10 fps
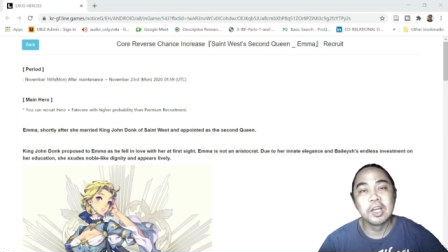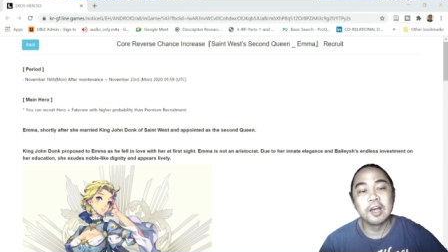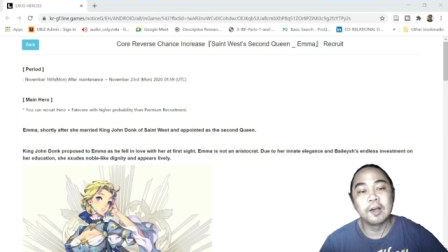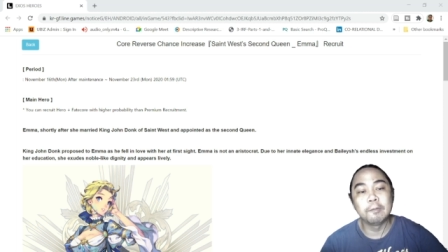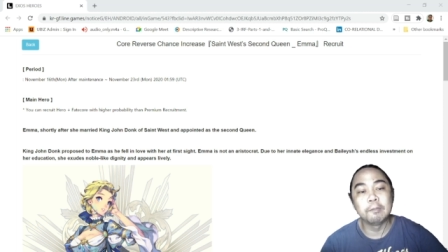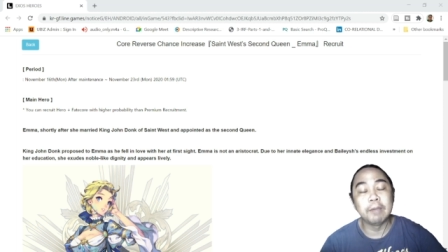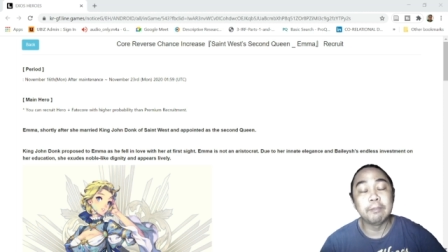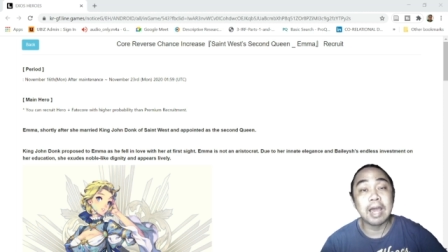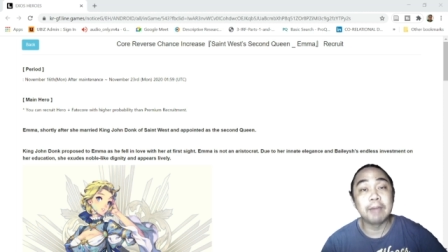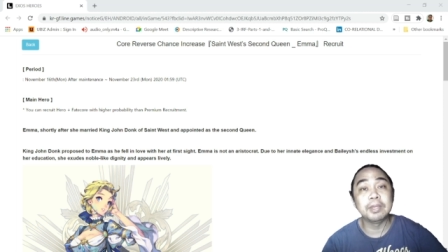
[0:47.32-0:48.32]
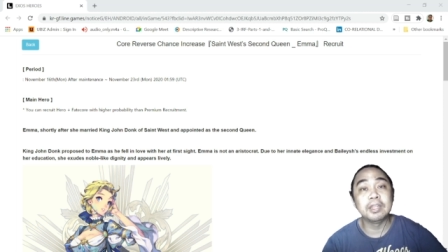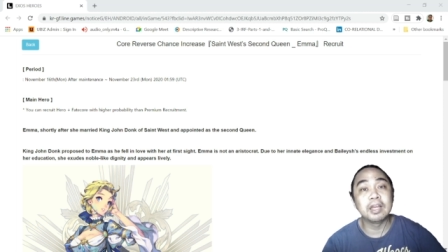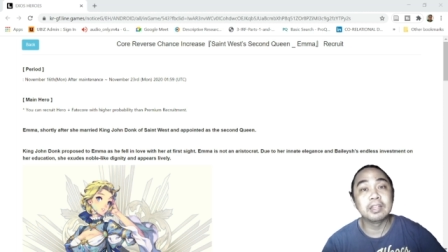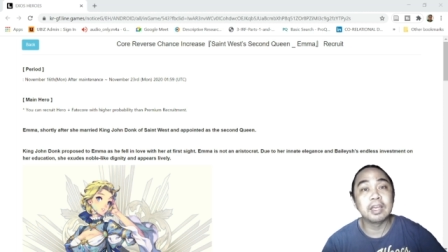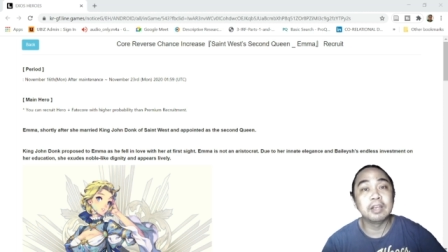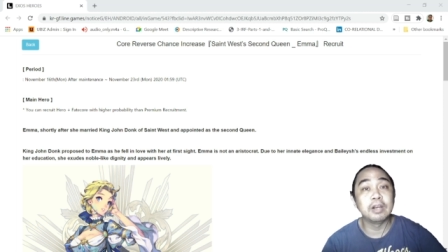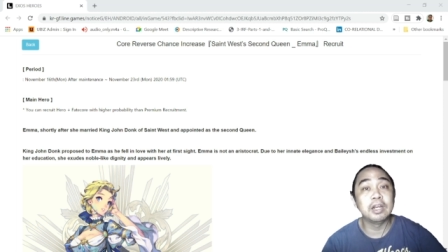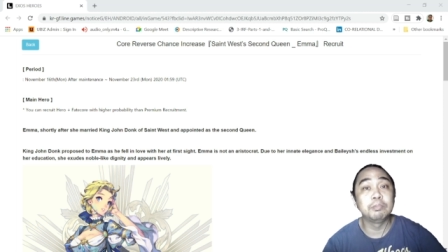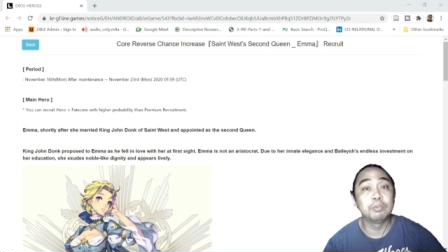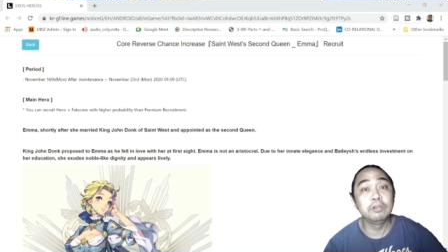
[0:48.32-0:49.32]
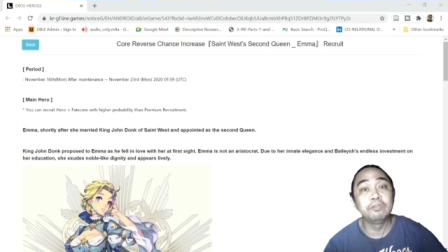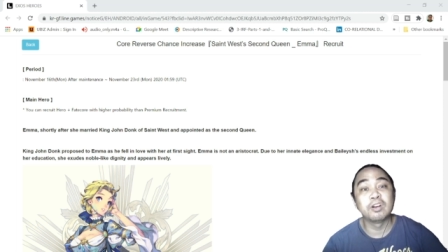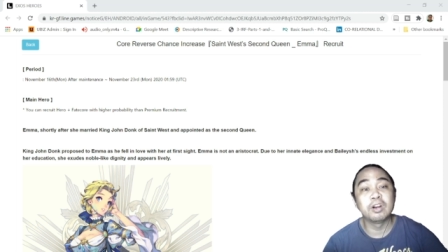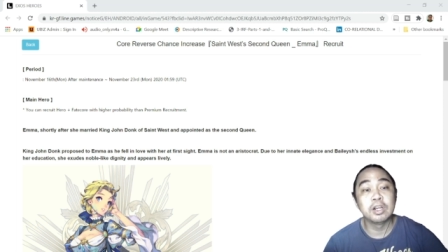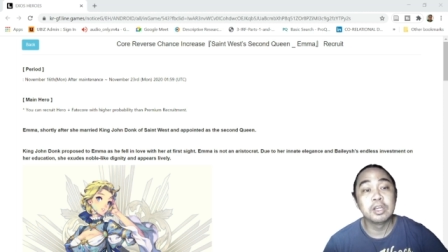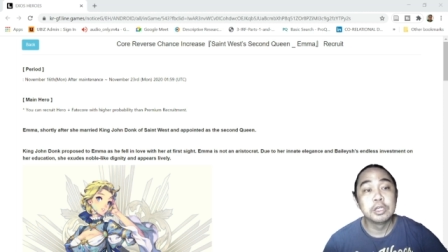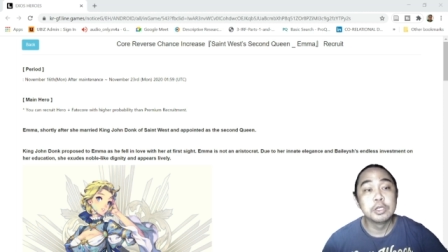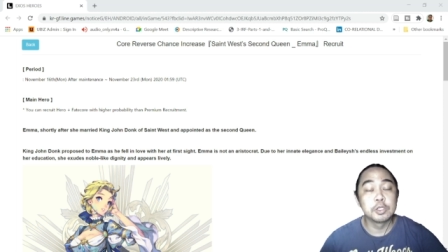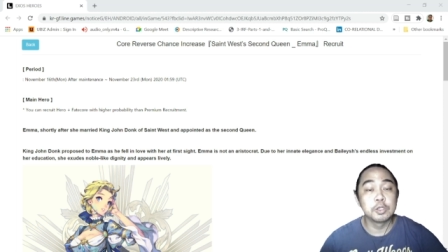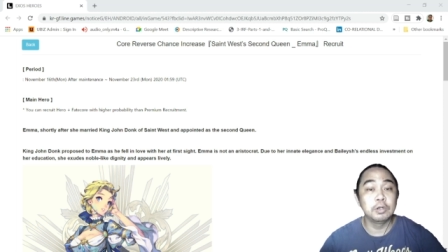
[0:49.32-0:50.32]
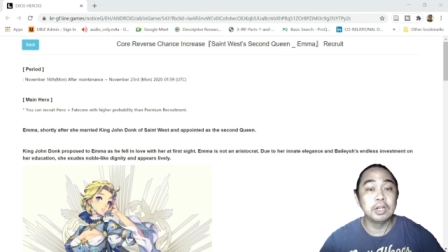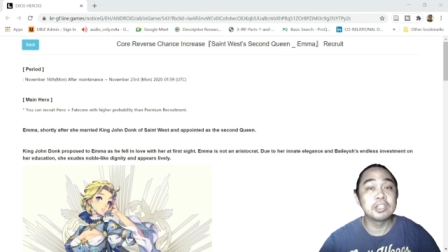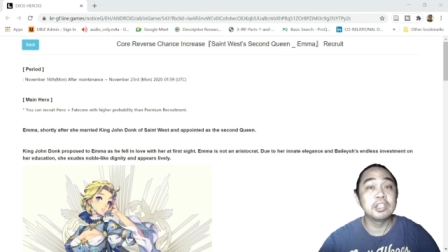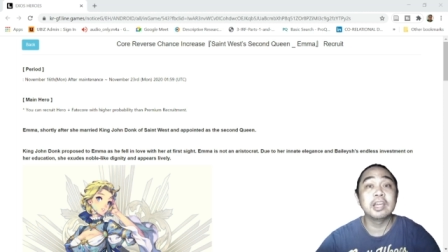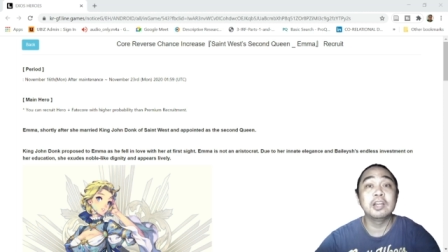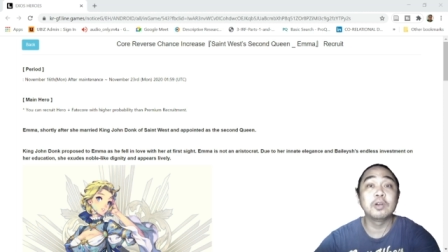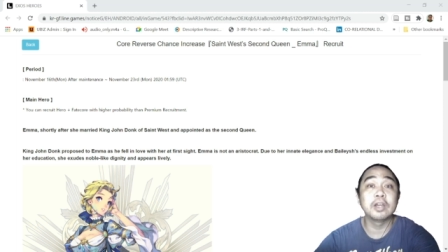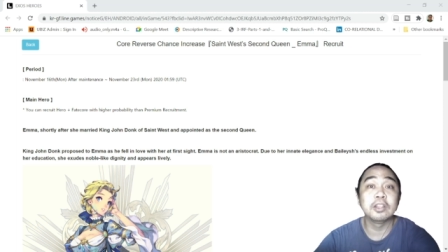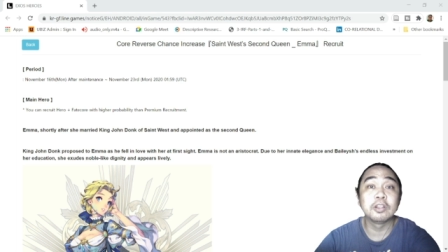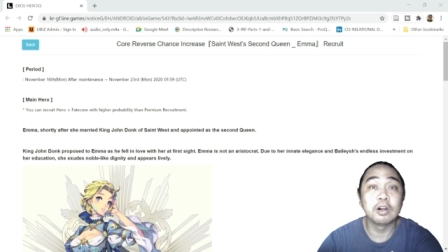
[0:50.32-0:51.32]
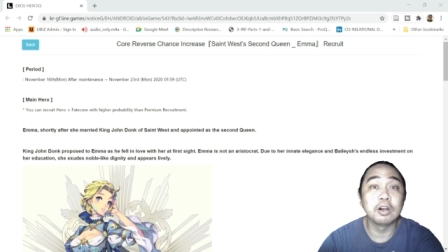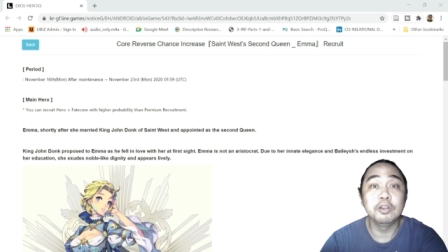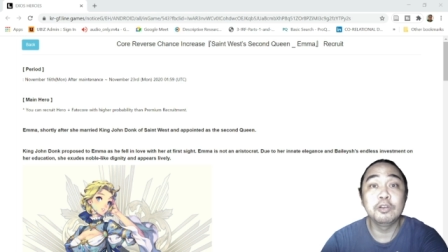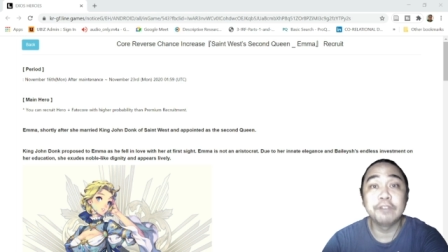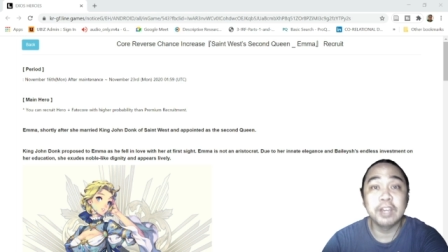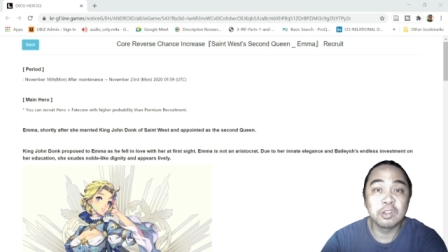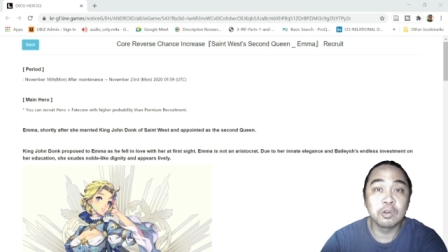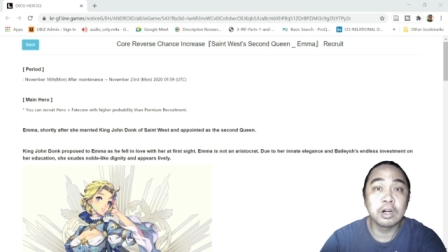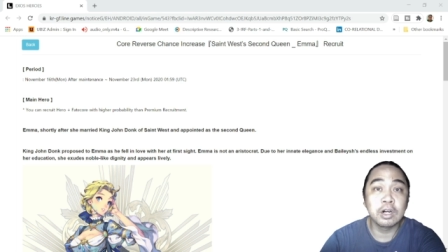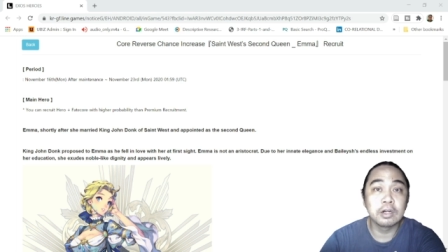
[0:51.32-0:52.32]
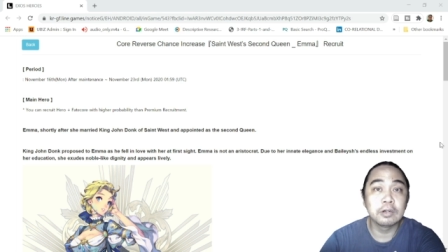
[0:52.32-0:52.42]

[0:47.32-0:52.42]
um, I'm happy that I already pulled for her. So let's take a look at her new Fate Core.